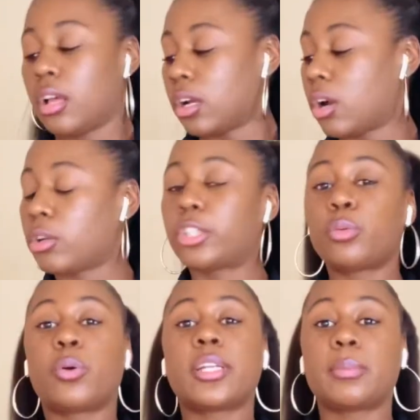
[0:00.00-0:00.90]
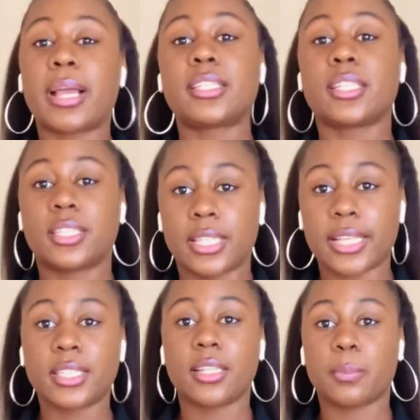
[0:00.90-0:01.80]
goes towards my
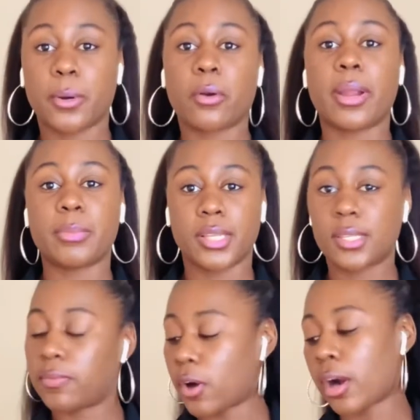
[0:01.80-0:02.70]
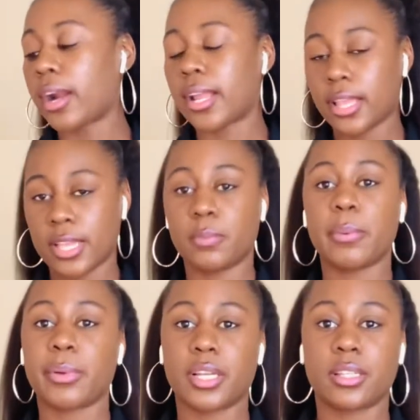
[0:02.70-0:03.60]
success in the program thus far has been
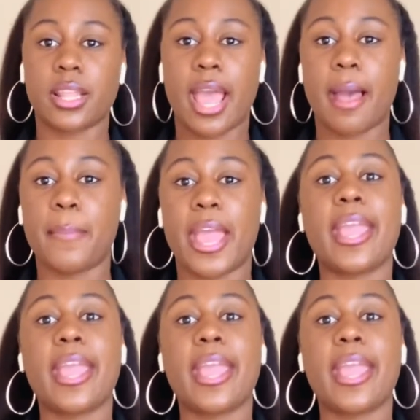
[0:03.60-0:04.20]
because of that iPad.